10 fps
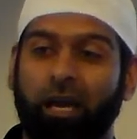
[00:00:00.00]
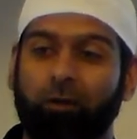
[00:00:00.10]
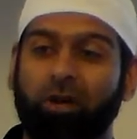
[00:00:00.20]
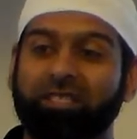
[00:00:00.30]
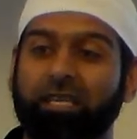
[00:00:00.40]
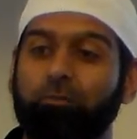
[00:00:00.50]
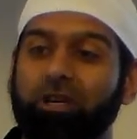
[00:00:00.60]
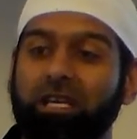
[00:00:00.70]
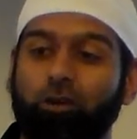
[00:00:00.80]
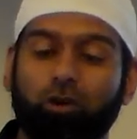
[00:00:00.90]
And when
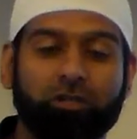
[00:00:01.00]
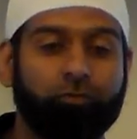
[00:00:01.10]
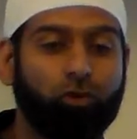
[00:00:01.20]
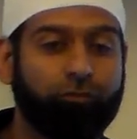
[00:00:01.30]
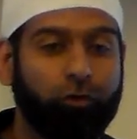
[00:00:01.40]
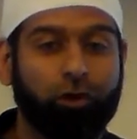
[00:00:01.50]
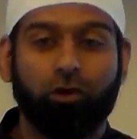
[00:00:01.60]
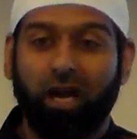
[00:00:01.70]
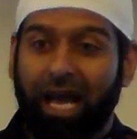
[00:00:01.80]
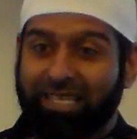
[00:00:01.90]
somebody cooks food for you,
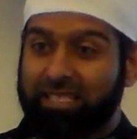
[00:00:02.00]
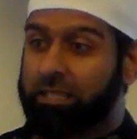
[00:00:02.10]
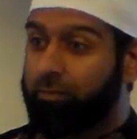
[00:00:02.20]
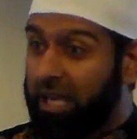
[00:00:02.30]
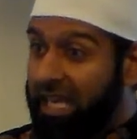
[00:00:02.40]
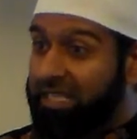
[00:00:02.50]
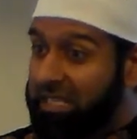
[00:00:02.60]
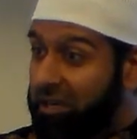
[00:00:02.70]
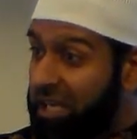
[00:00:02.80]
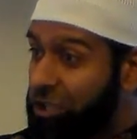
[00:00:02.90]
you're asking them, is
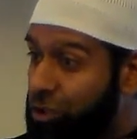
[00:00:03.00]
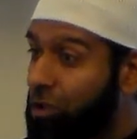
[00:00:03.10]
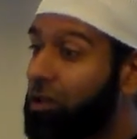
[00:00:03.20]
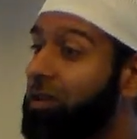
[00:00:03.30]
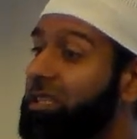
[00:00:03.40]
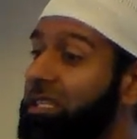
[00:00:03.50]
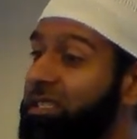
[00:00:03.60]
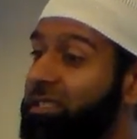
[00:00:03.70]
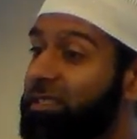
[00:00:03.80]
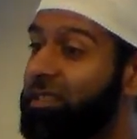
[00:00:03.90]
there any sugar in
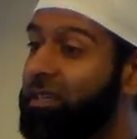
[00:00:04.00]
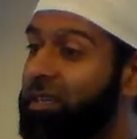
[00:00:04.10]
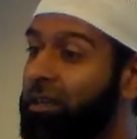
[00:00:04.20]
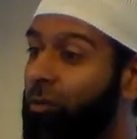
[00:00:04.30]
this?